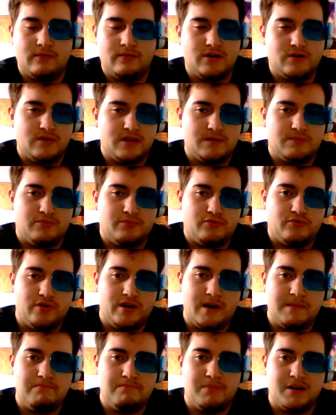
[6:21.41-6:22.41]
which was
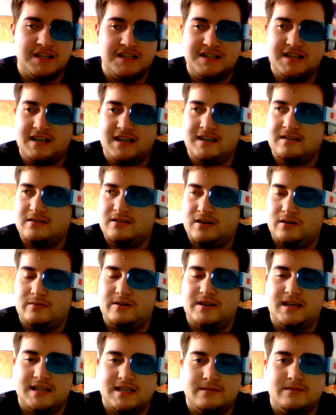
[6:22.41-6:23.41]
pretty busted, you know,
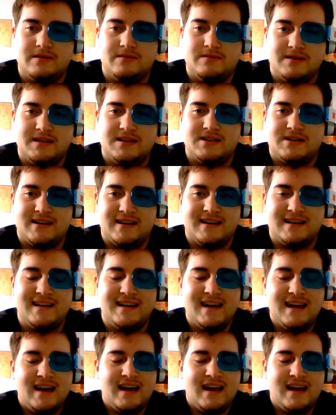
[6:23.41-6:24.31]
when the X-Sabers was the shit.